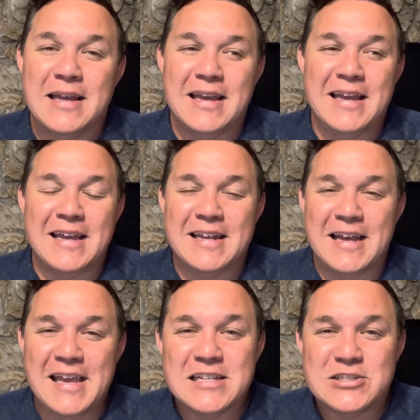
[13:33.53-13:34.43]
and
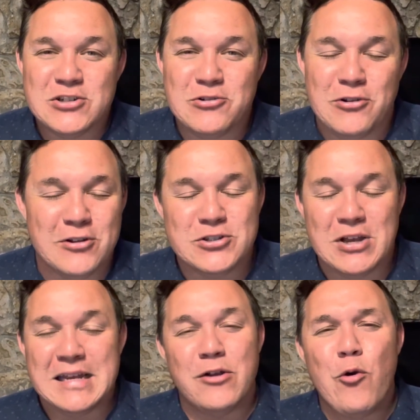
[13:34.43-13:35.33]
getting so close so I
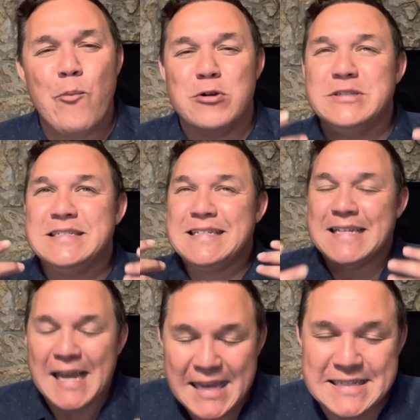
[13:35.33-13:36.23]
can almost
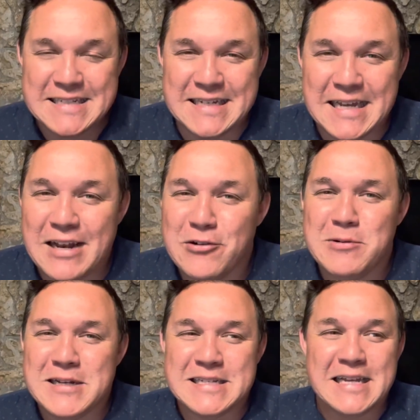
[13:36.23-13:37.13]
taste it. I don't know
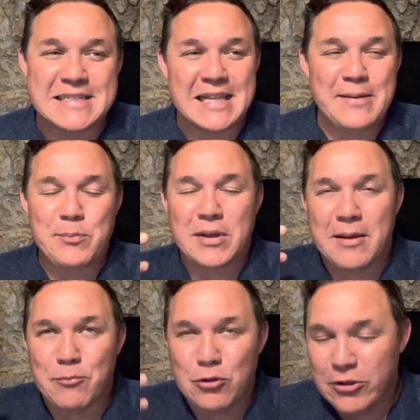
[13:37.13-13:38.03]
what it tastes like, but
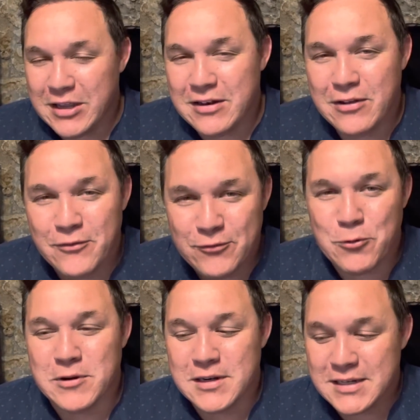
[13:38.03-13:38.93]
I'm looking
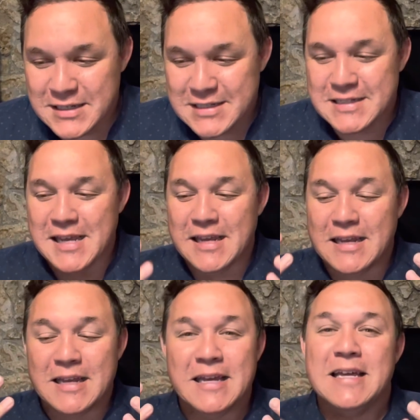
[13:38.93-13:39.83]
forward to
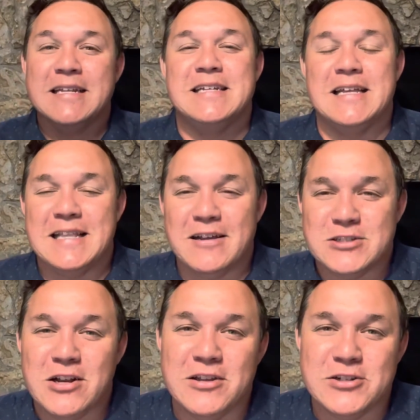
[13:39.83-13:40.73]
seeing
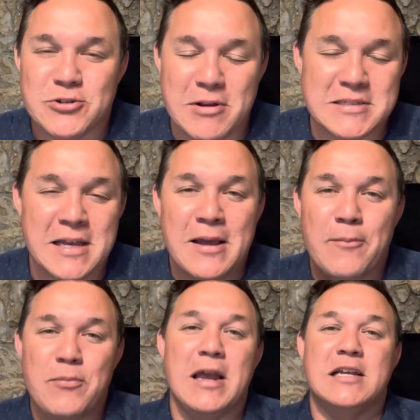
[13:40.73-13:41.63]
10,000 on there. So anyways,
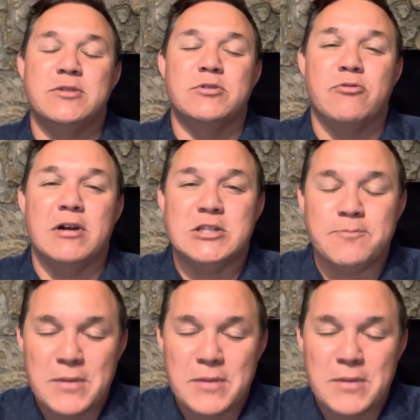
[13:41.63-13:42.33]
thank you guys so much for watching.